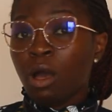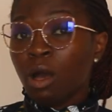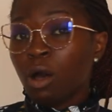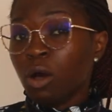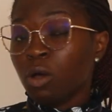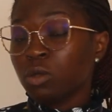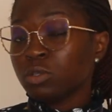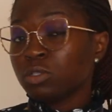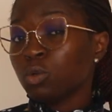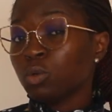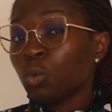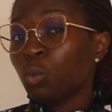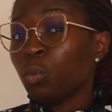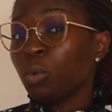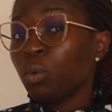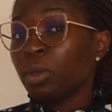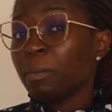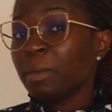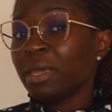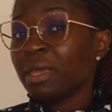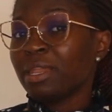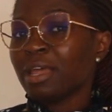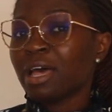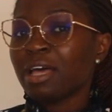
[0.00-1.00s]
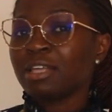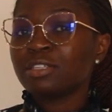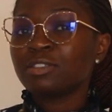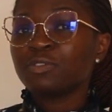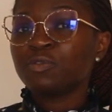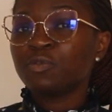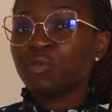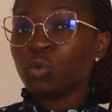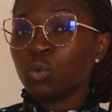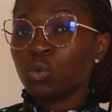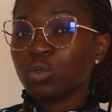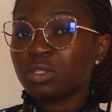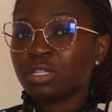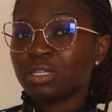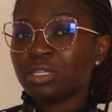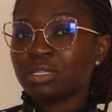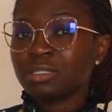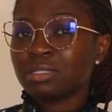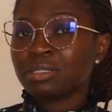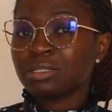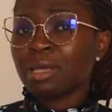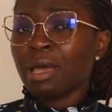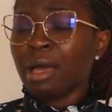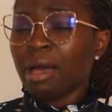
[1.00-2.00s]
Also, women as
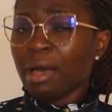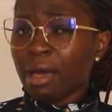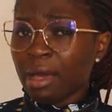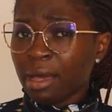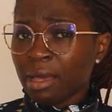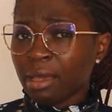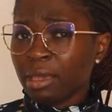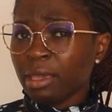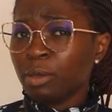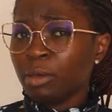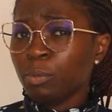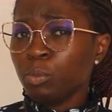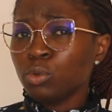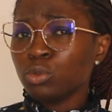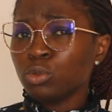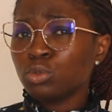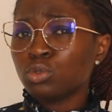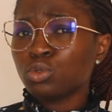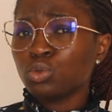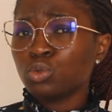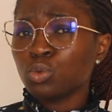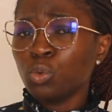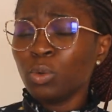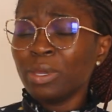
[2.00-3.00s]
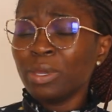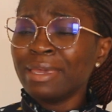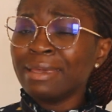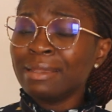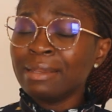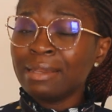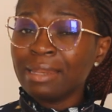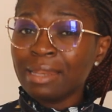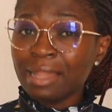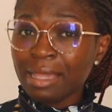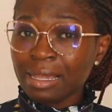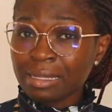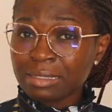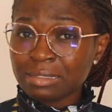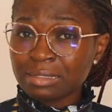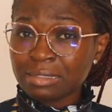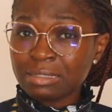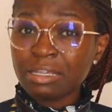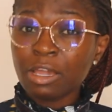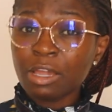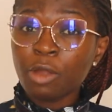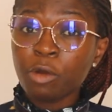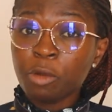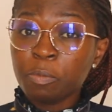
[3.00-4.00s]
voters are able to
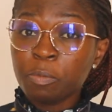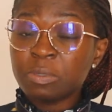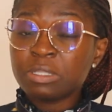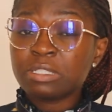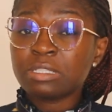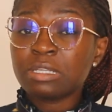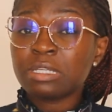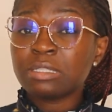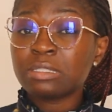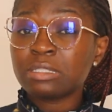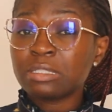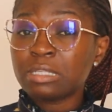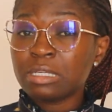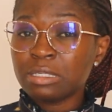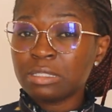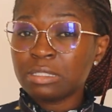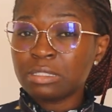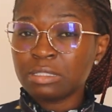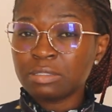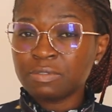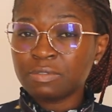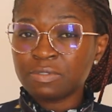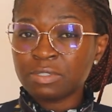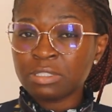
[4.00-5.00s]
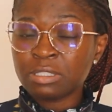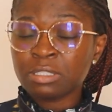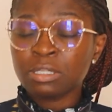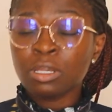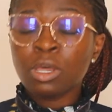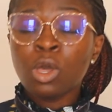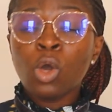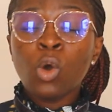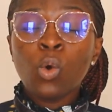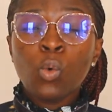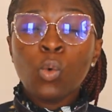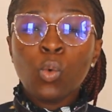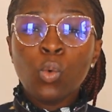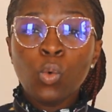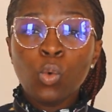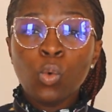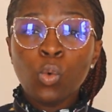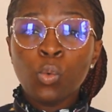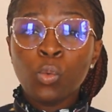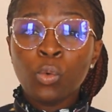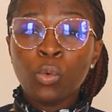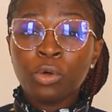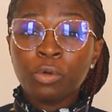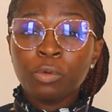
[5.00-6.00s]
elect their representatives who
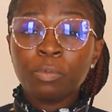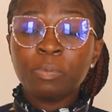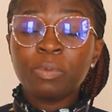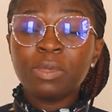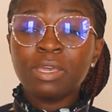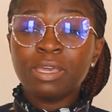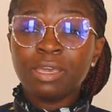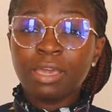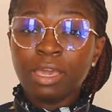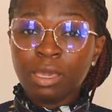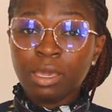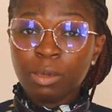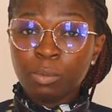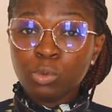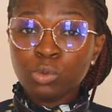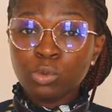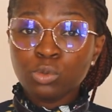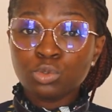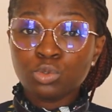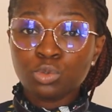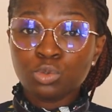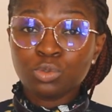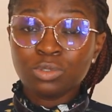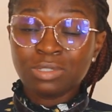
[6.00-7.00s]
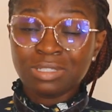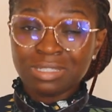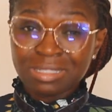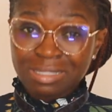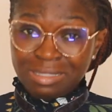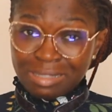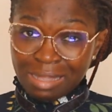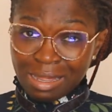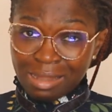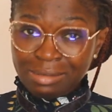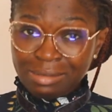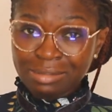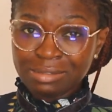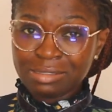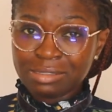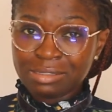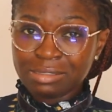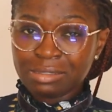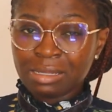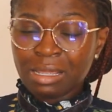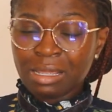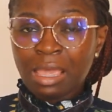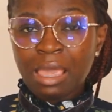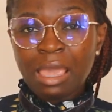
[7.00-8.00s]
will be able to stand
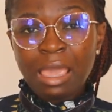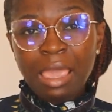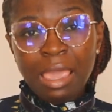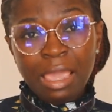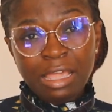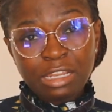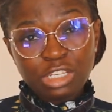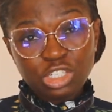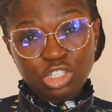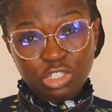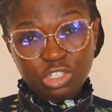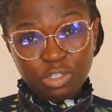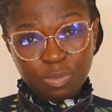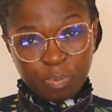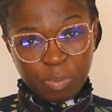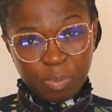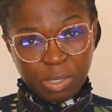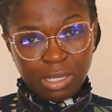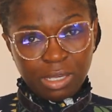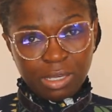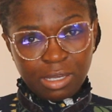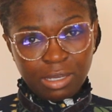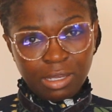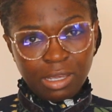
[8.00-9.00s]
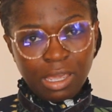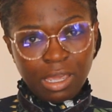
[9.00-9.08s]
and speak